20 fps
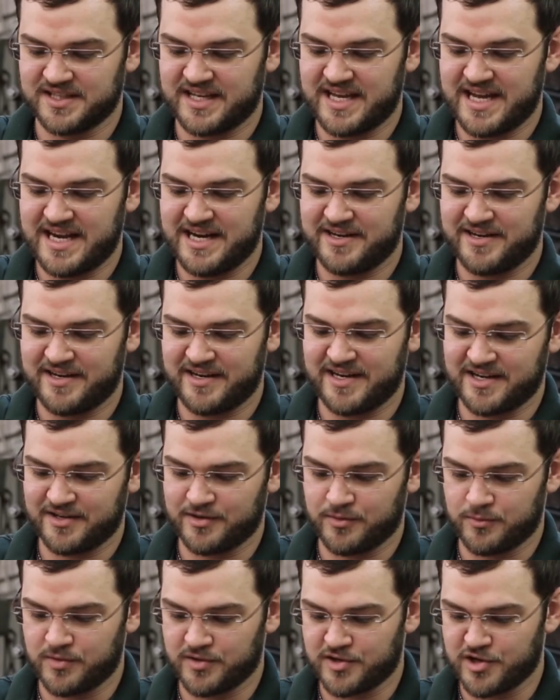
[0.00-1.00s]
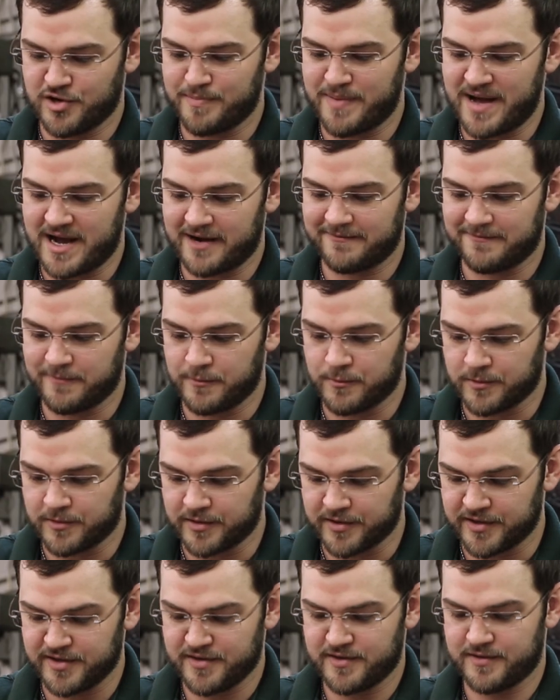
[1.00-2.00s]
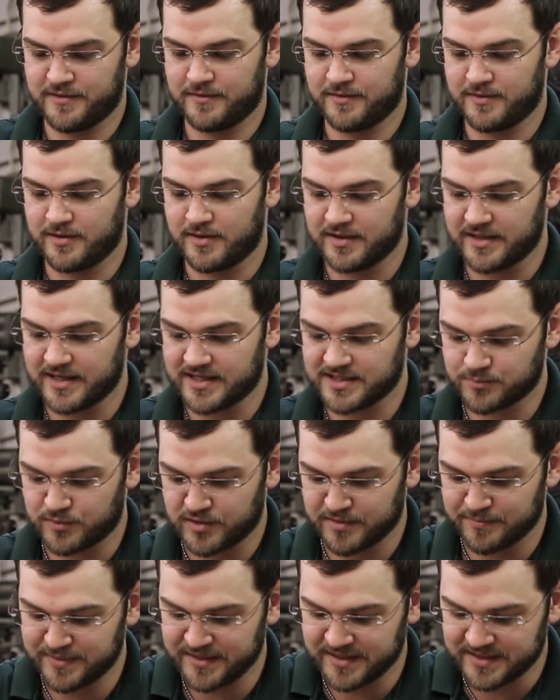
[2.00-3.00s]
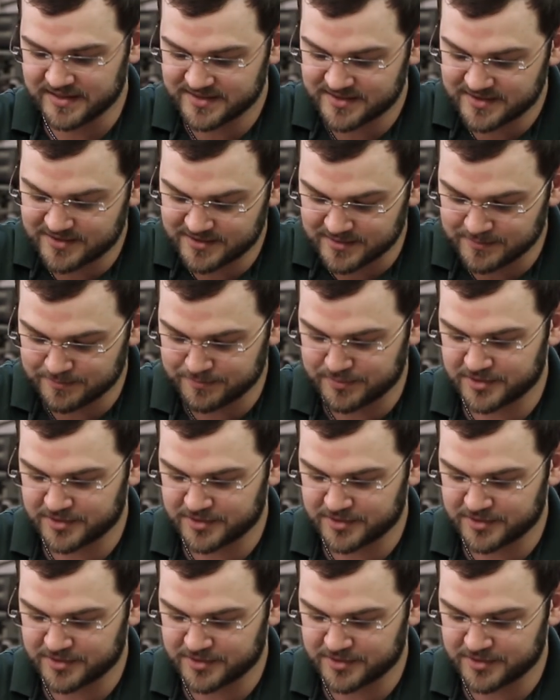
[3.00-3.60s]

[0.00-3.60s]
the carrier handle will go back forward as one piece.